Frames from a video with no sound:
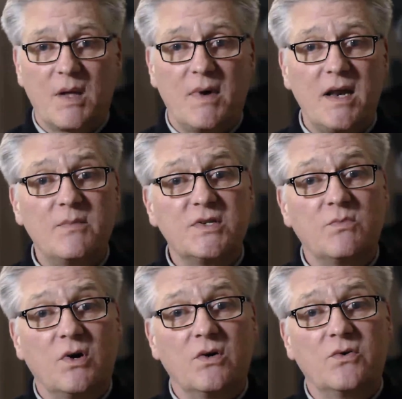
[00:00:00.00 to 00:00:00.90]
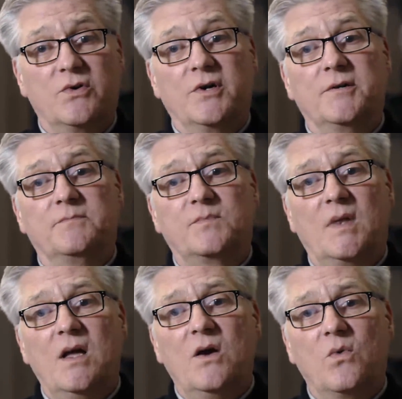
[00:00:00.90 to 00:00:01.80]
My name is Marlo Hood.
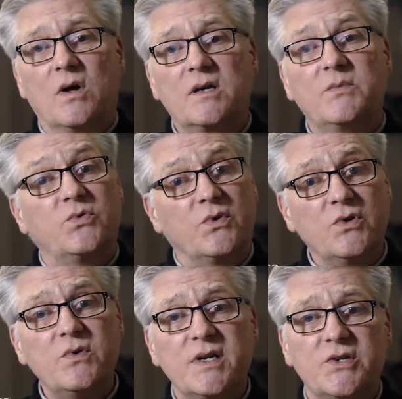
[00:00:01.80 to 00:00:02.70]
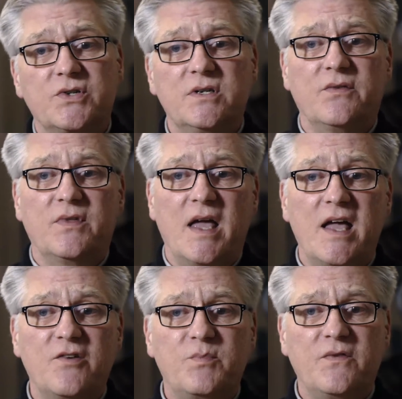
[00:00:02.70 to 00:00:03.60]
Welcome to a new edition of the
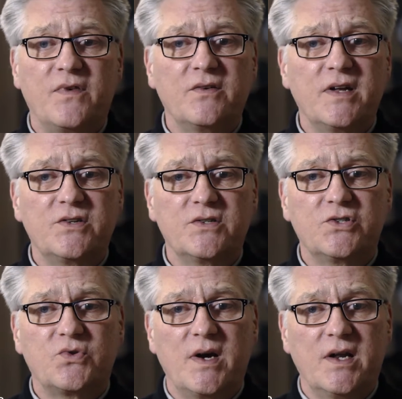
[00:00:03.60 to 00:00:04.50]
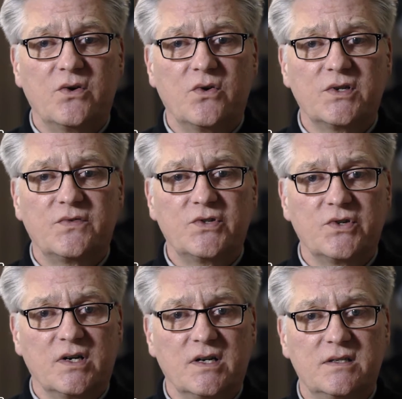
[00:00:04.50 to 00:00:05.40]
AFP Foundation's training course for
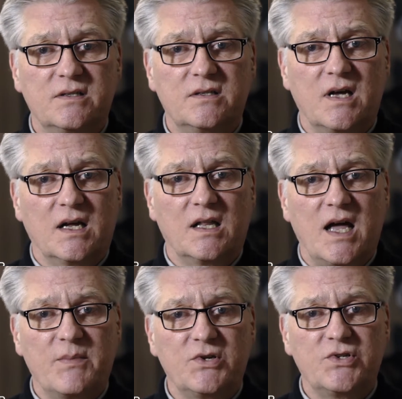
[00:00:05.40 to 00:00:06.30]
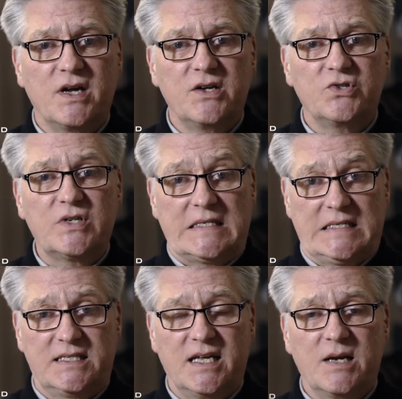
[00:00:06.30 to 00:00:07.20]
journalists on climate change and
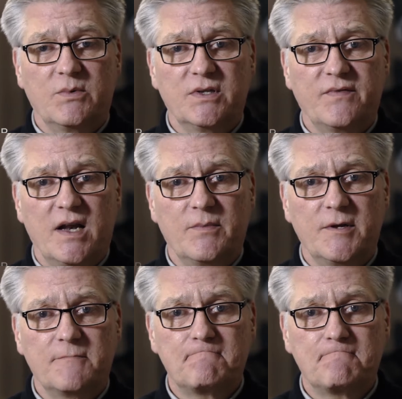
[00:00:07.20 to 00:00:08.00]
sustainable development.